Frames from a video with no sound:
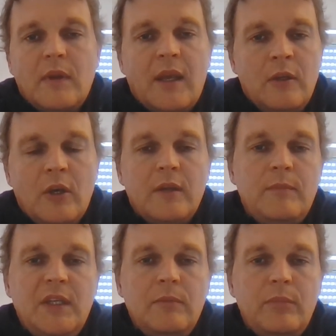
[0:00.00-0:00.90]
and not
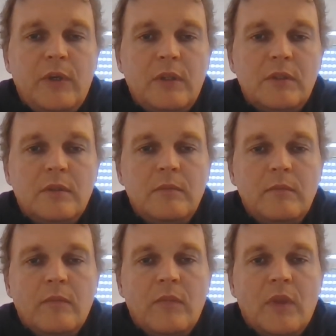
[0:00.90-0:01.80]
meet in person?
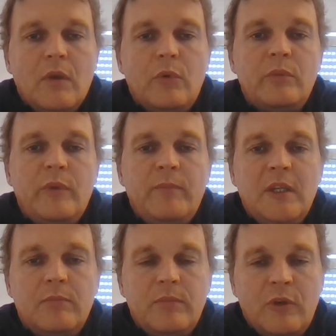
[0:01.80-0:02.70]
Would we
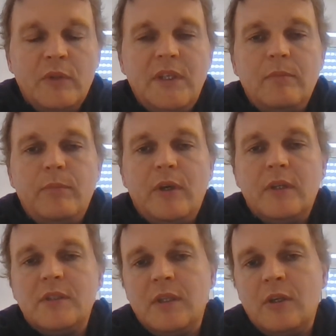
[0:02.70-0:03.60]
meet only in
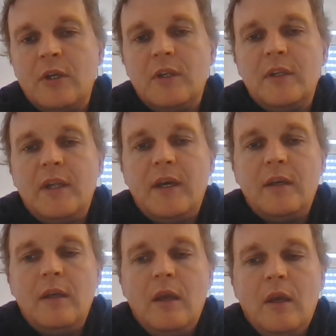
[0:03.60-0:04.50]
person and not
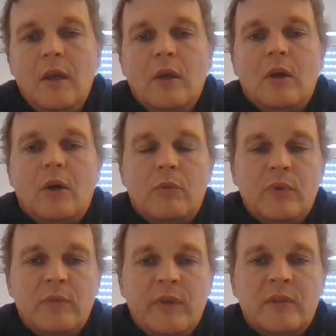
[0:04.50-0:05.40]
online? Or
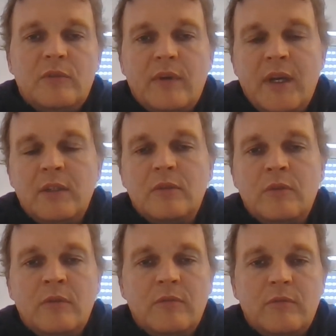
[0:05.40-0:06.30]
would we try
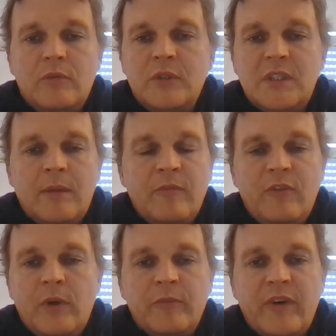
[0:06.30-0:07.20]
to do some
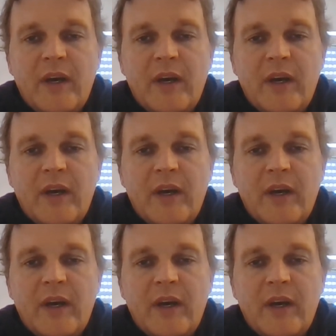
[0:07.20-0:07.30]
form of